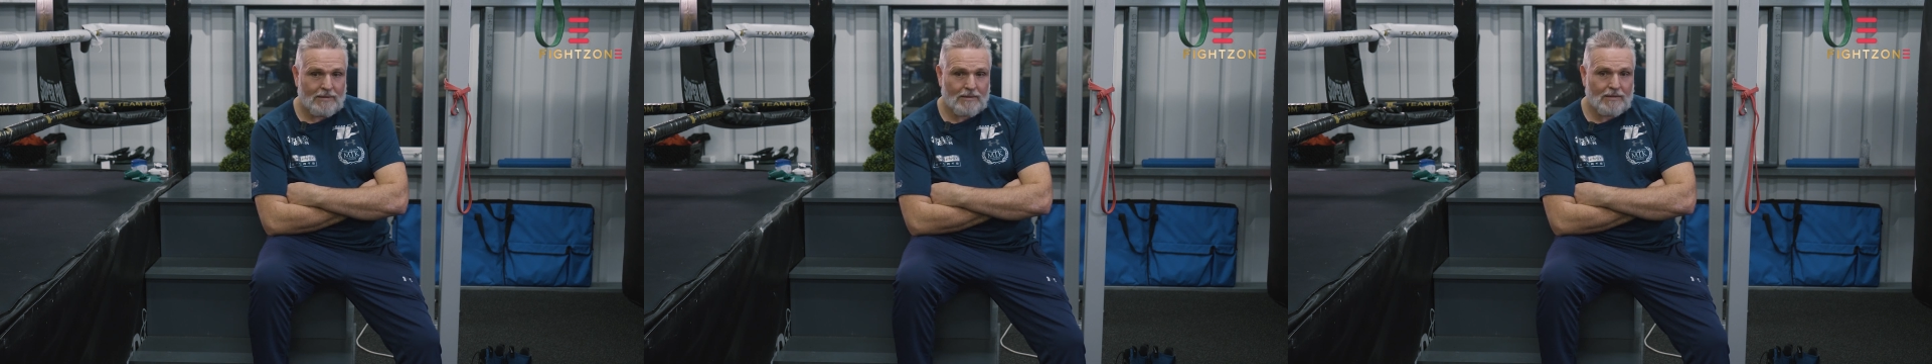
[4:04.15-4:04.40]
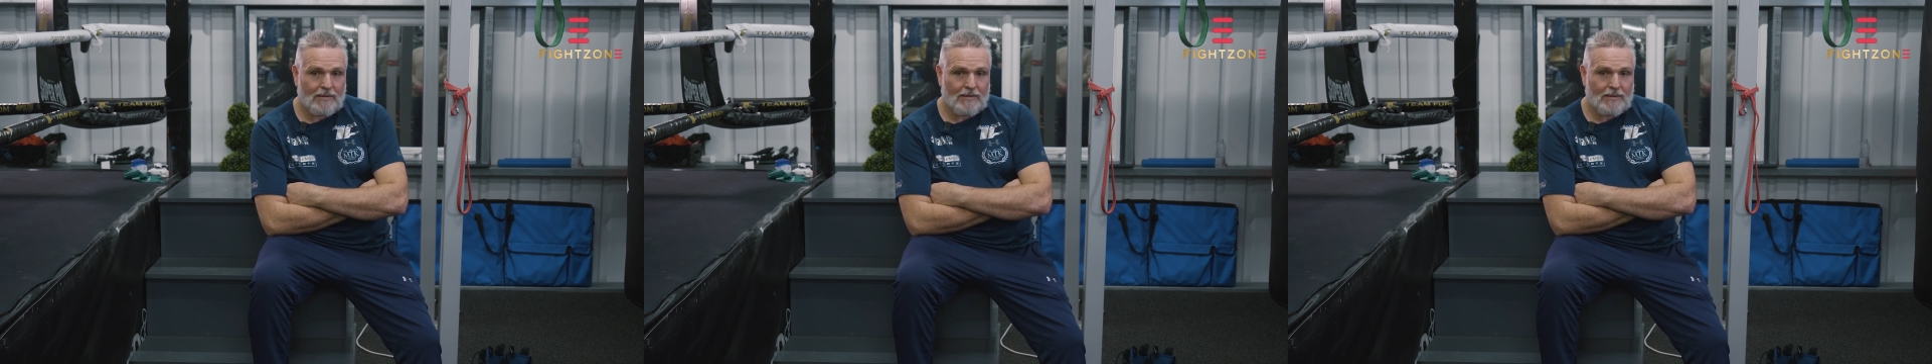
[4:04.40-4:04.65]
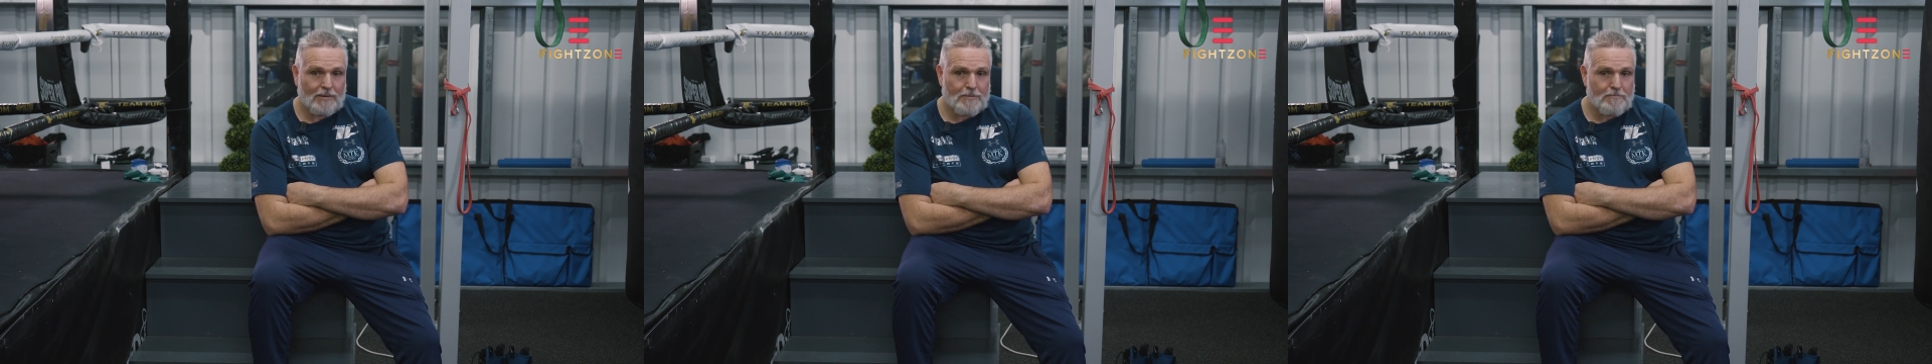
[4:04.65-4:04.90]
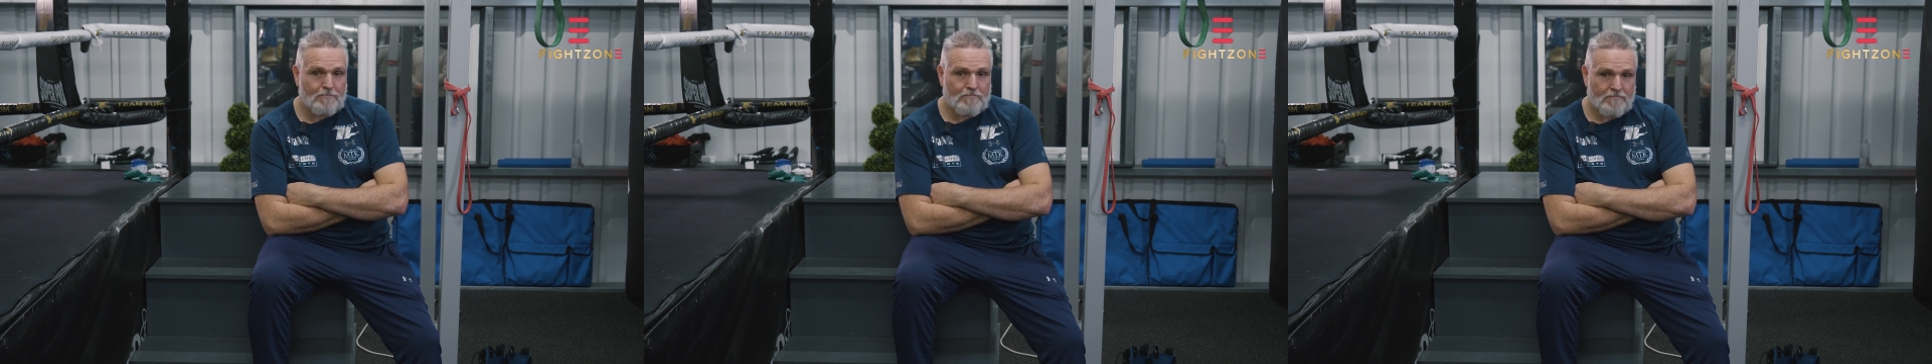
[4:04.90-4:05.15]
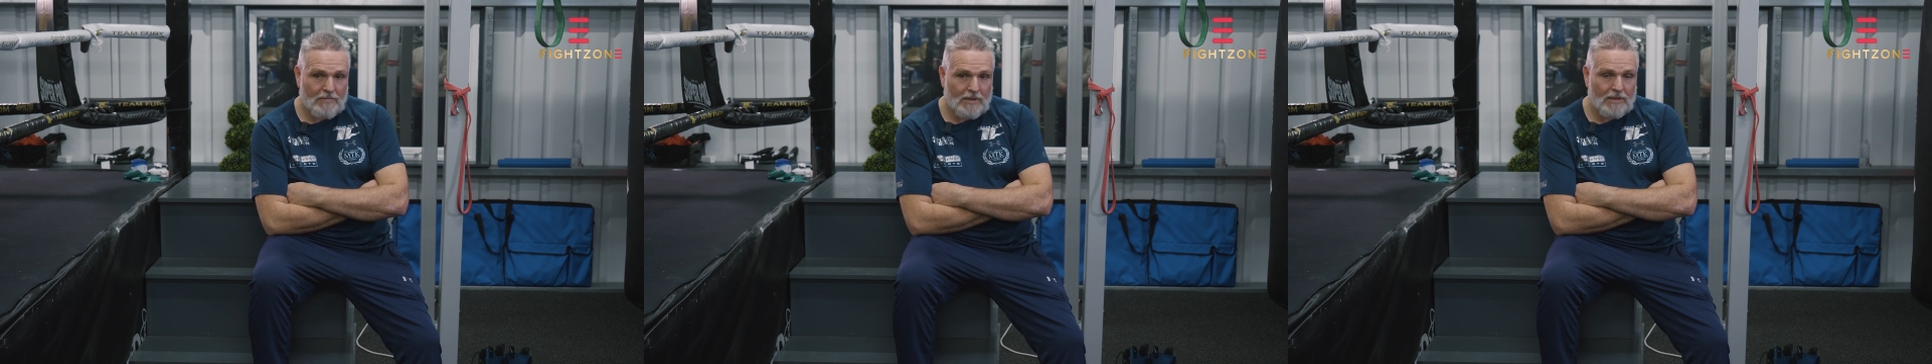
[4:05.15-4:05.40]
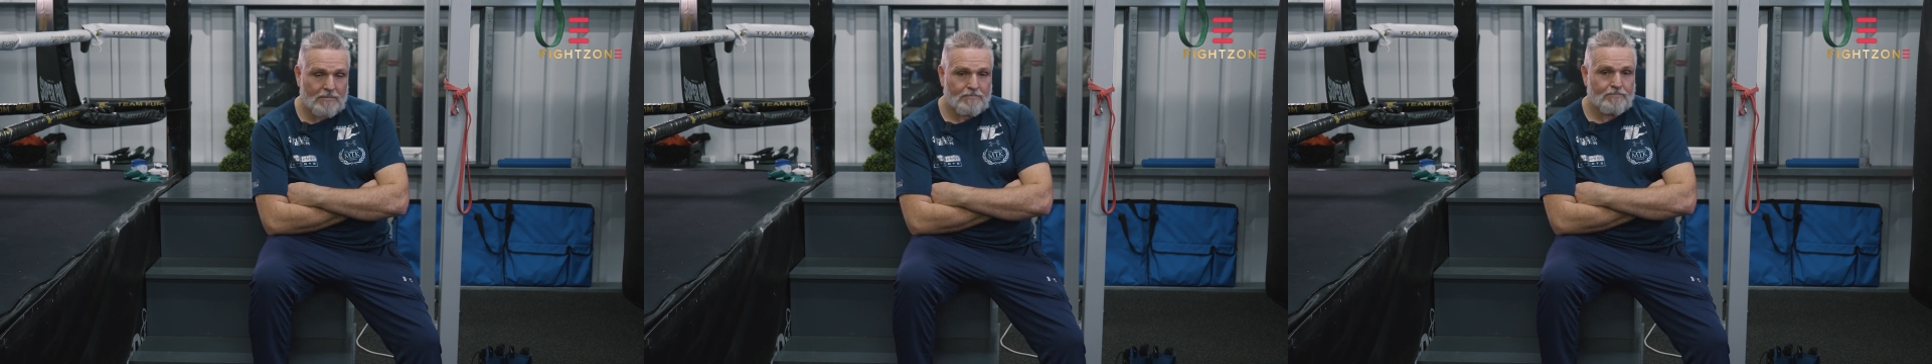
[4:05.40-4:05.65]

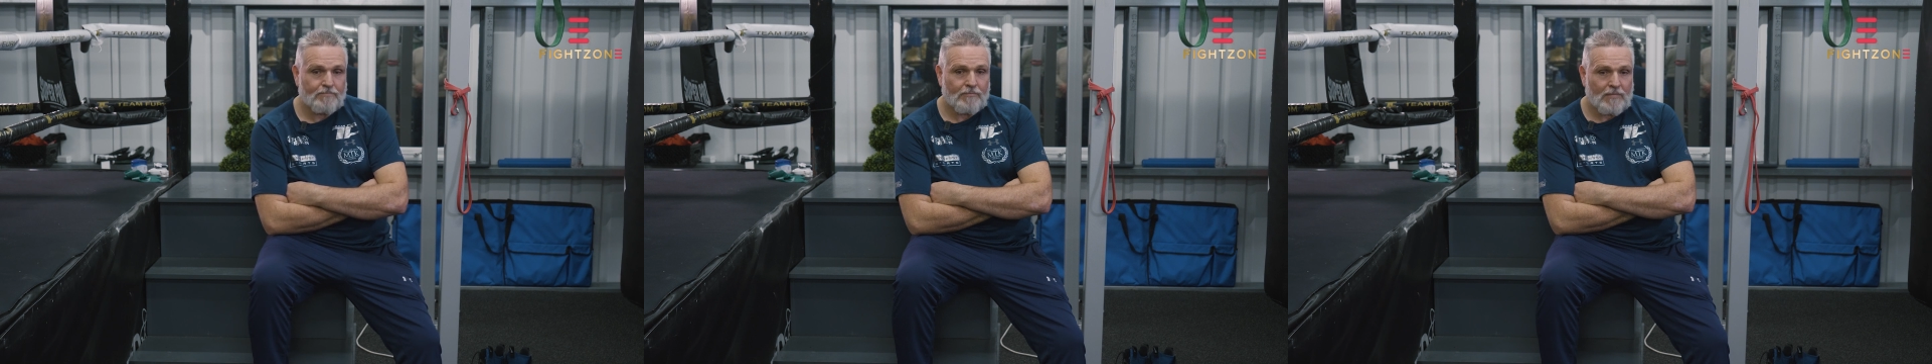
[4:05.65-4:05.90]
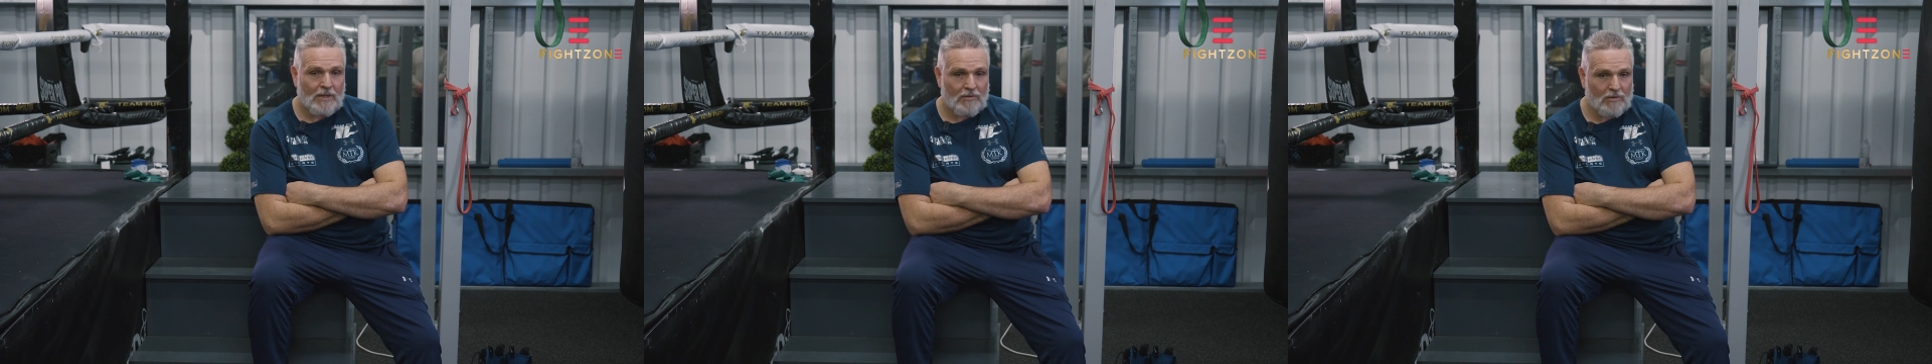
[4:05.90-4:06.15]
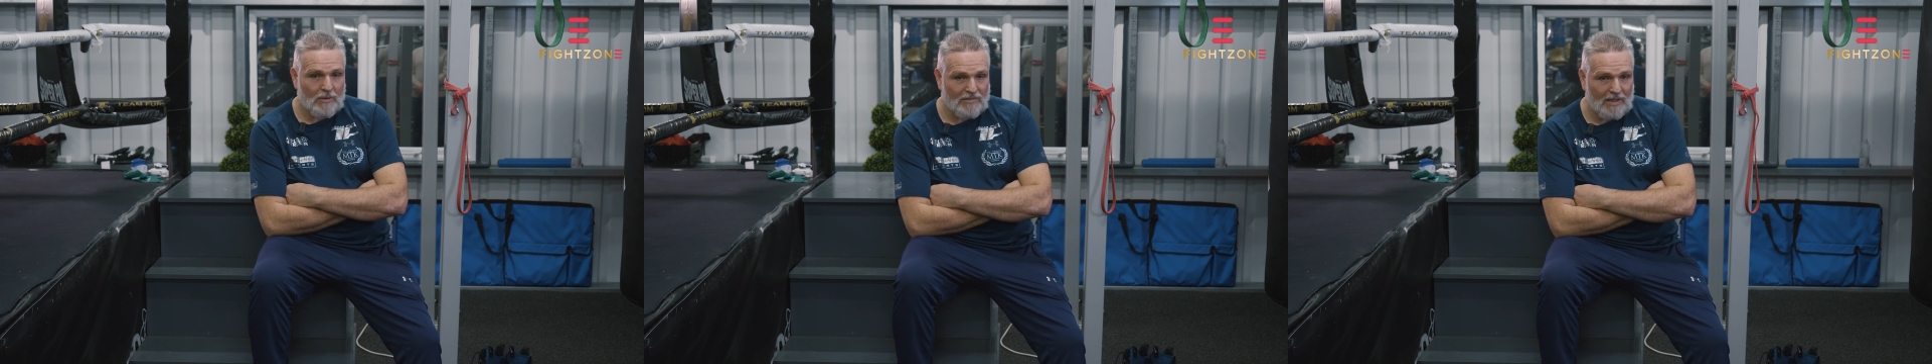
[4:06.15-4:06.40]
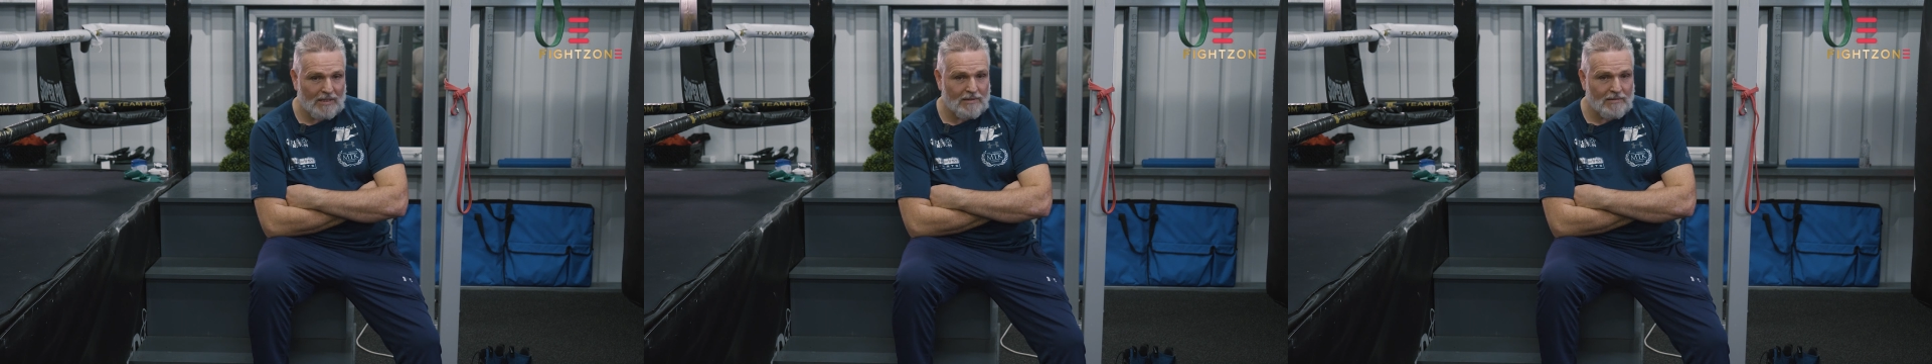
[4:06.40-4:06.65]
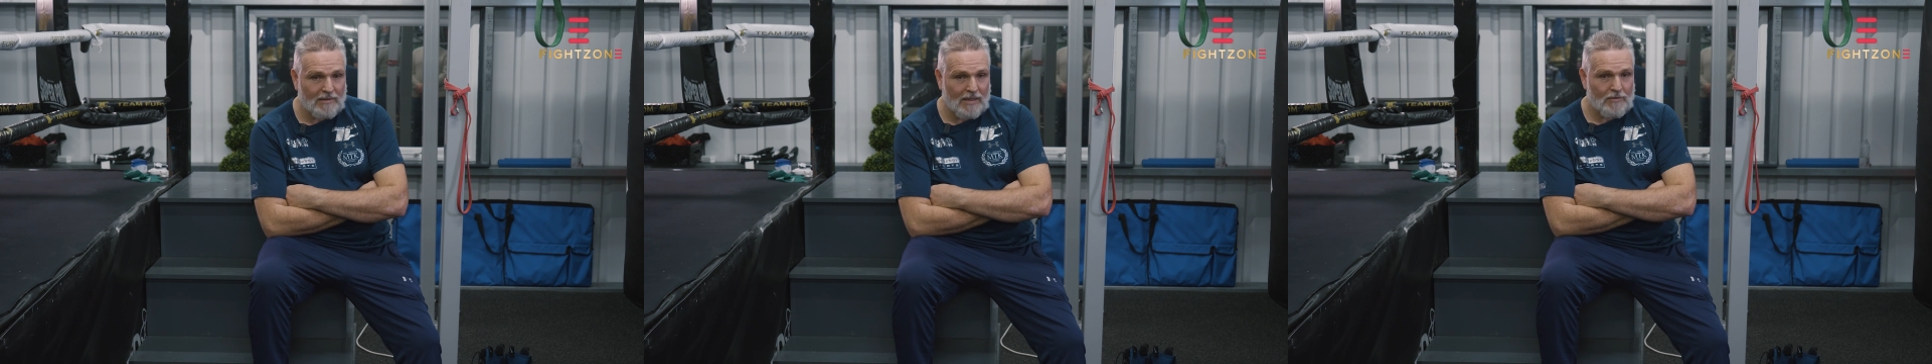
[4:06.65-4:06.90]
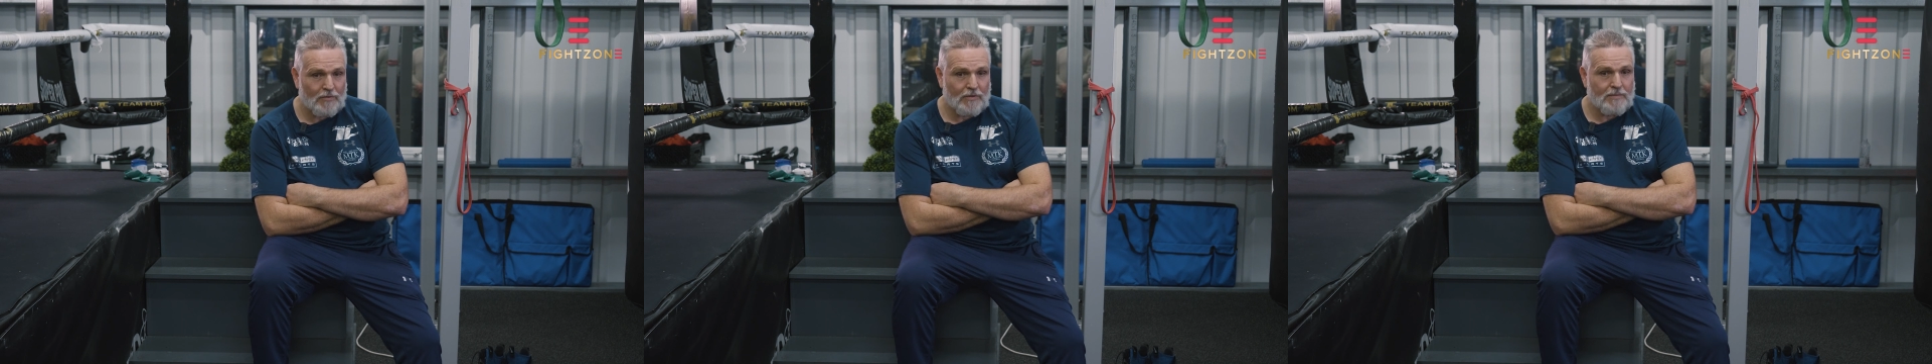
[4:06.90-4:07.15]
Yeah, so exciting
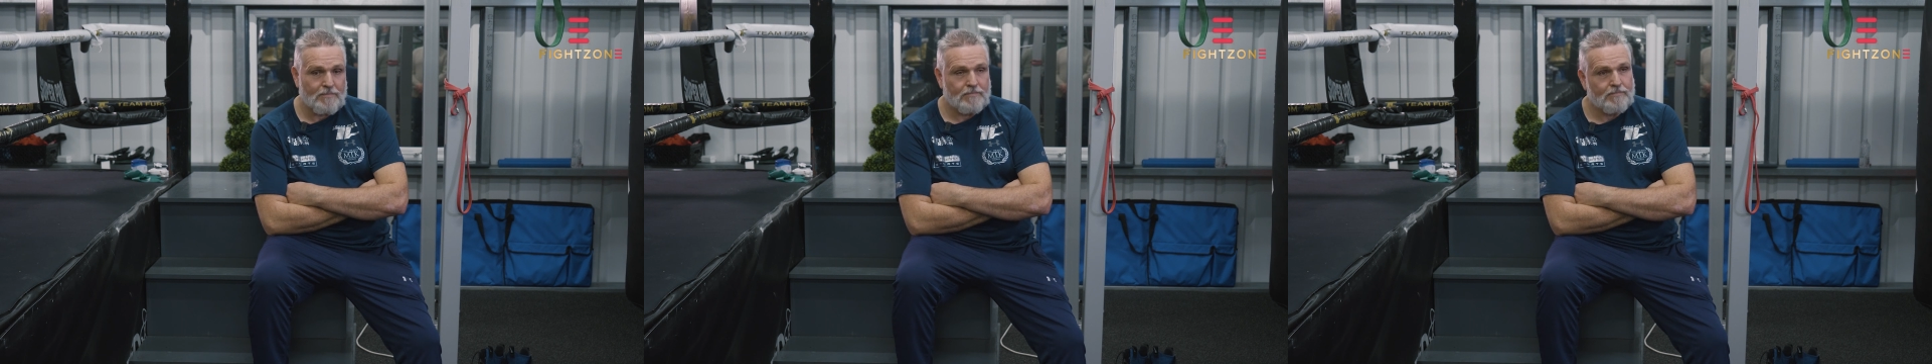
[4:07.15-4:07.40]
times for him.